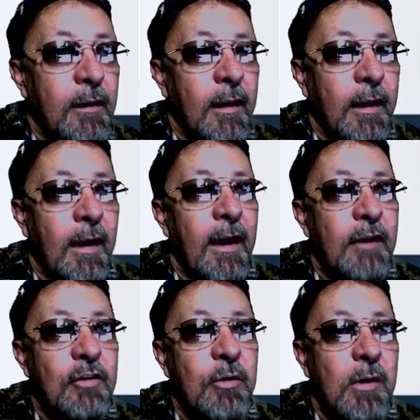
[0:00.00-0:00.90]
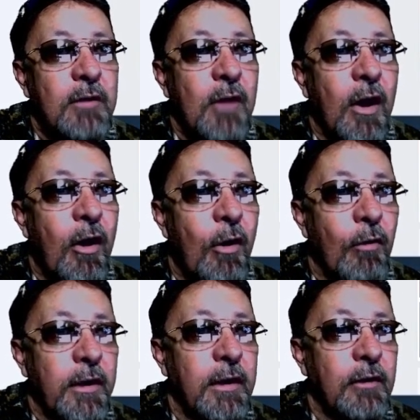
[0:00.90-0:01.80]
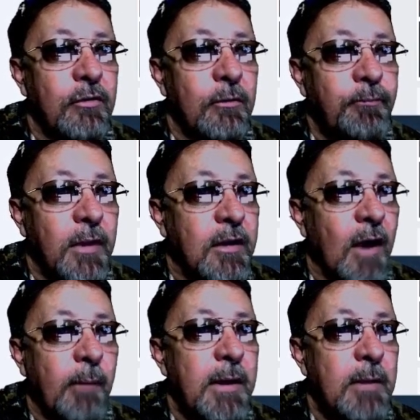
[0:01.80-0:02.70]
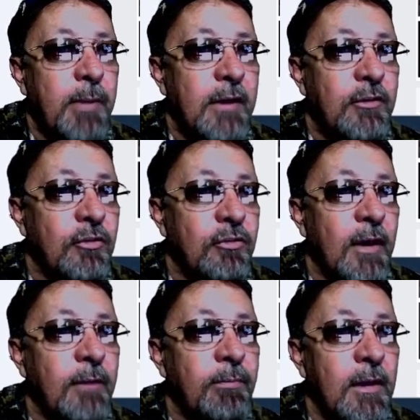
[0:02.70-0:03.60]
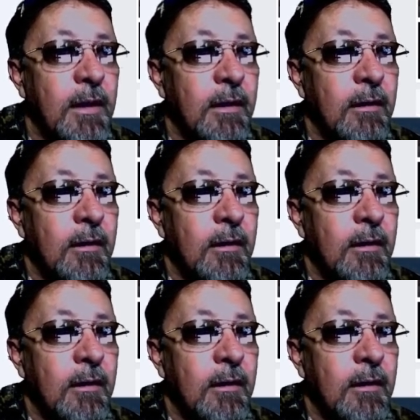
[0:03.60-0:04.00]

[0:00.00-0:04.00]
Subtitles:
And I actually went to all these and copied and pasted the same thing.